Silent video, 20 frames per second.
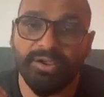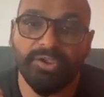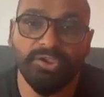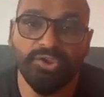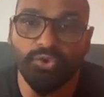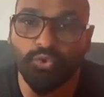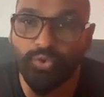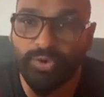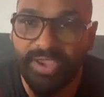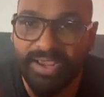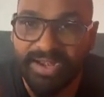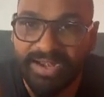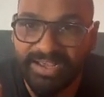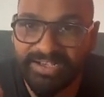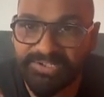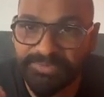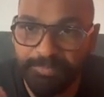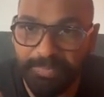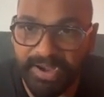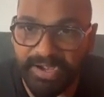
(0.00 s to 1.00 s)
You can
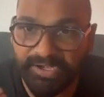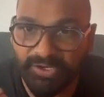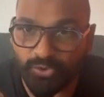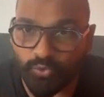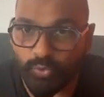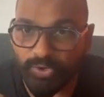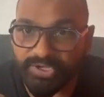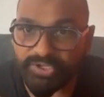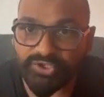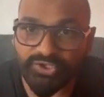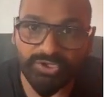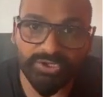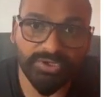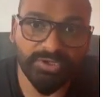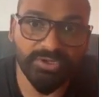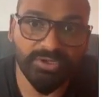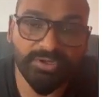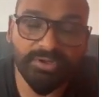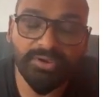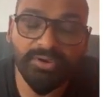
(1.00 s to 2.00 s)
expect
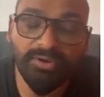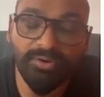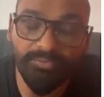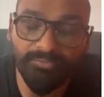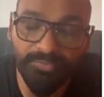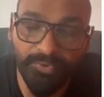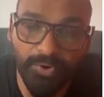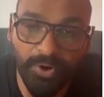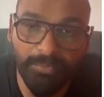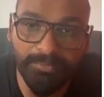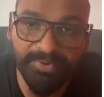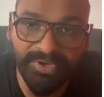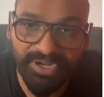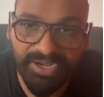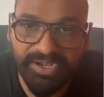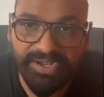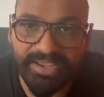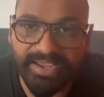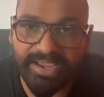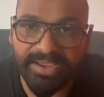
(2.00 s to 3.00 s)
question from
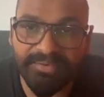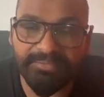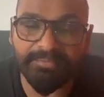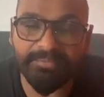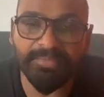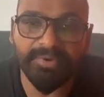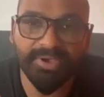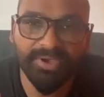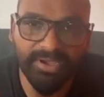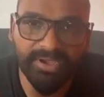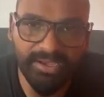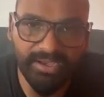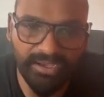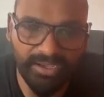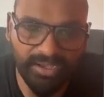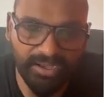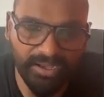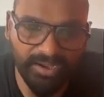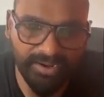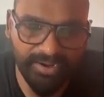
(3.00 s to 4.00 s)
TDM
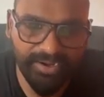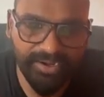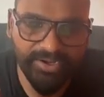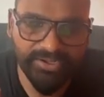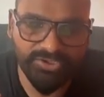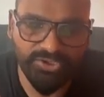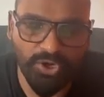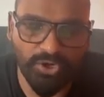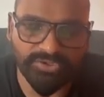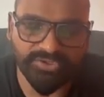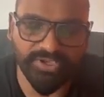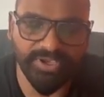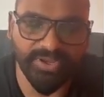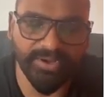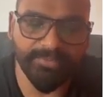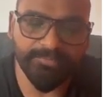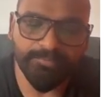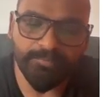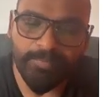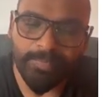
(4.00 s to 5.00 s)
in digoxin.